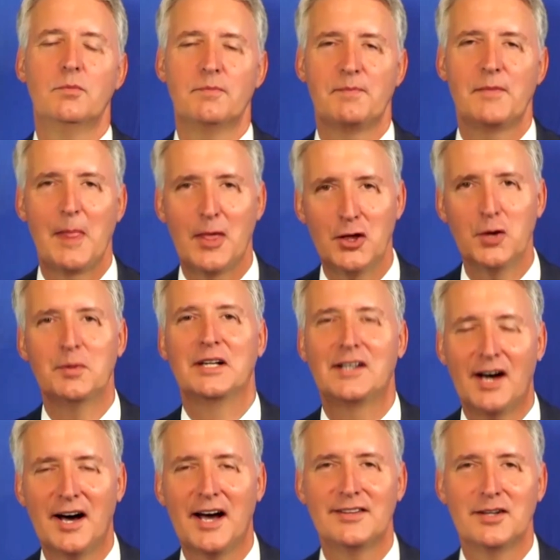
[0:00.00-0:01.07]

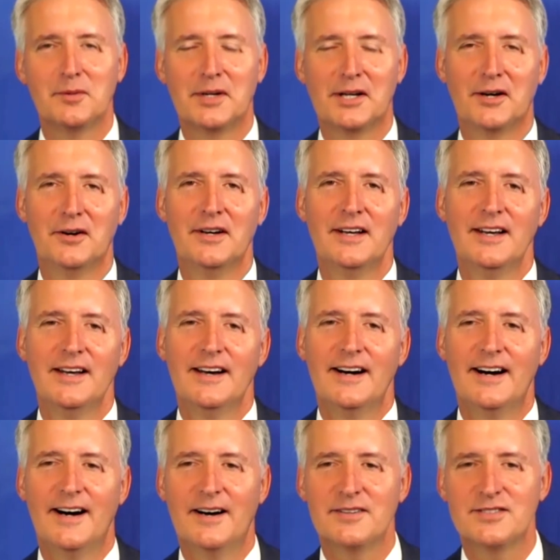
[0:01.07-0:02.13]
humankind. There we go.
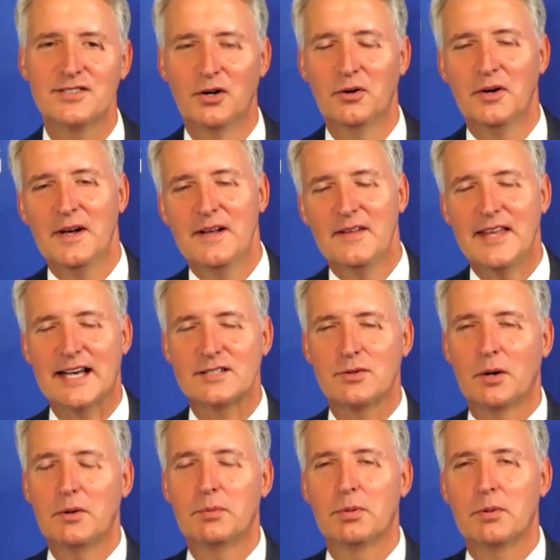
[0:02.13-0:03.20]
So that's why
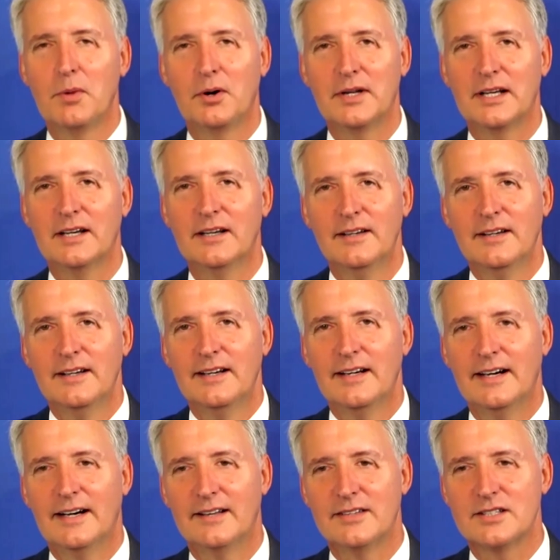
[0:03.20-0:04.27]
we're promoting
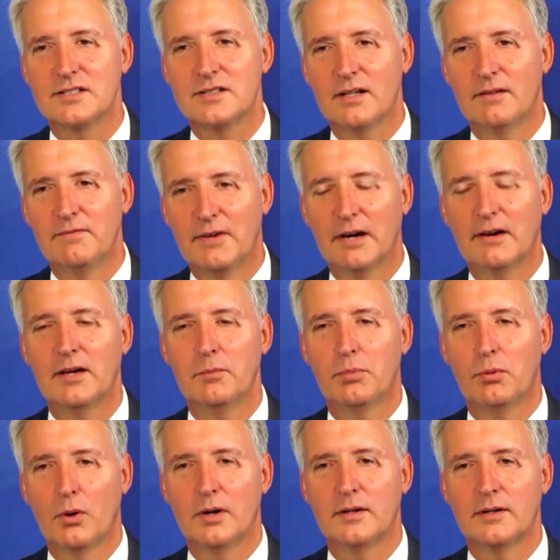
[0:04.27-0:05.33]
this very
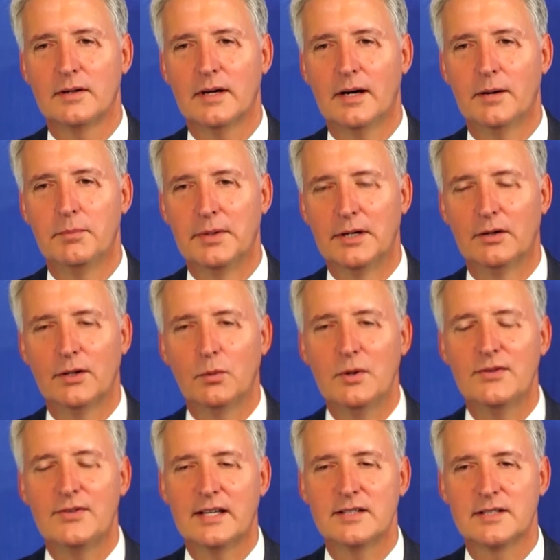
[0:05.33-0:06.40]
important bill that we
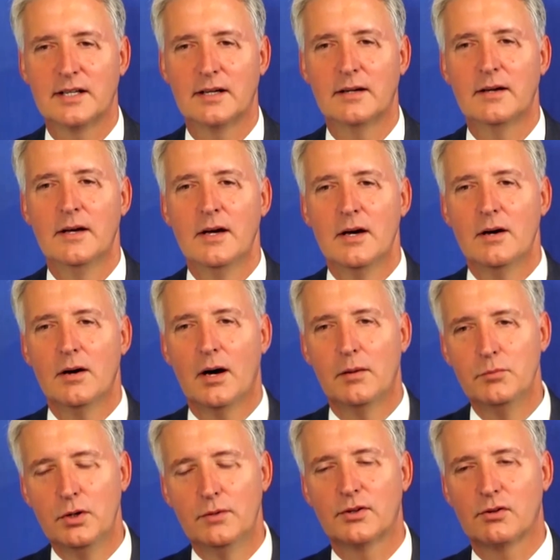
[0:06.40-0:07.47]
think is going to
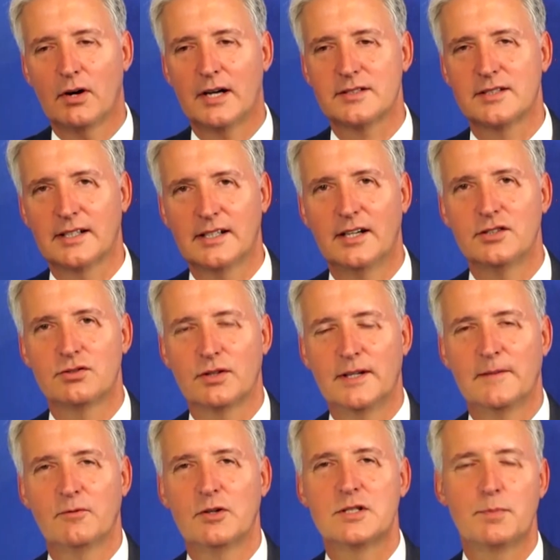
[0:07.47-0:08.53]
move across the country,
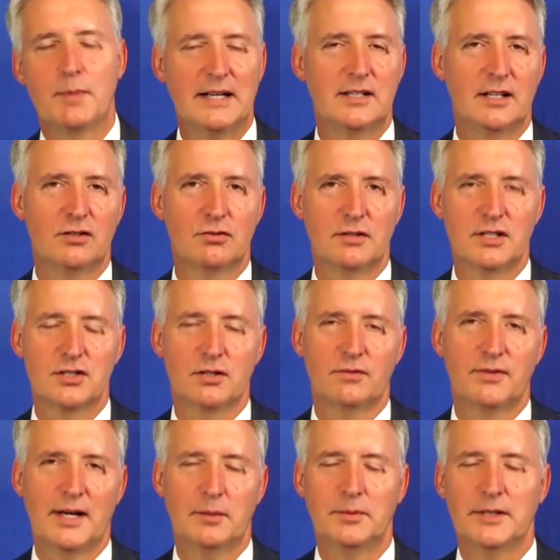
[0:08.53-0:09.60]
respecting traditional
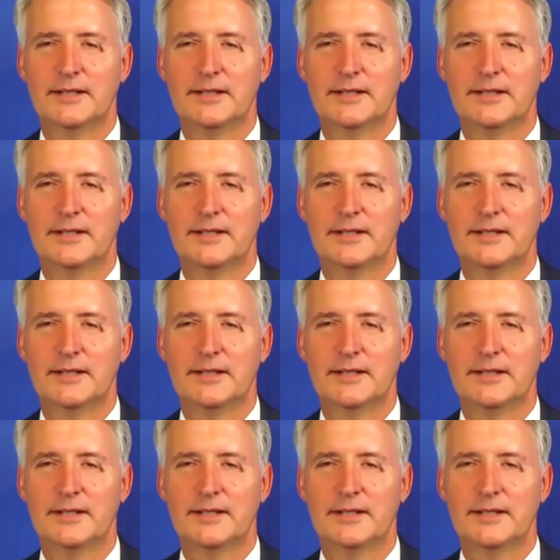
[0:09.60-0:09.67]
family.